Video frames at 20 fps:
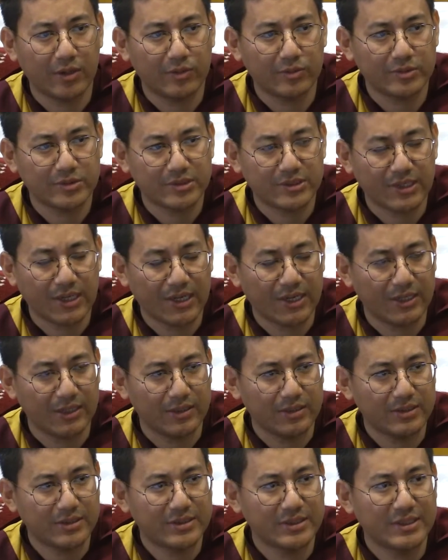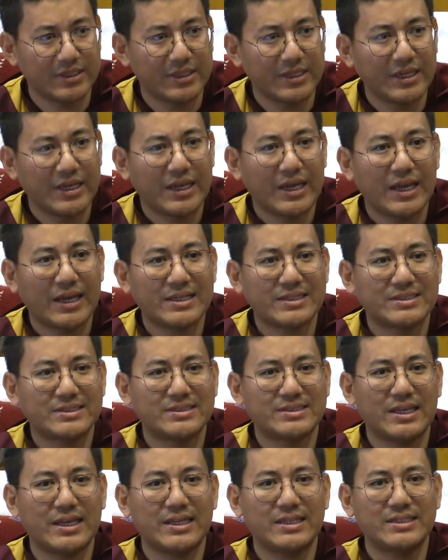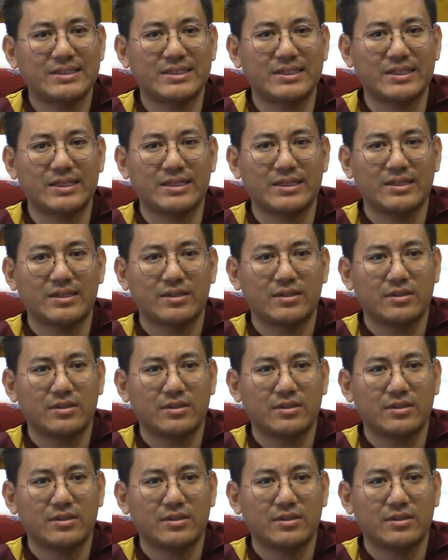own child and sending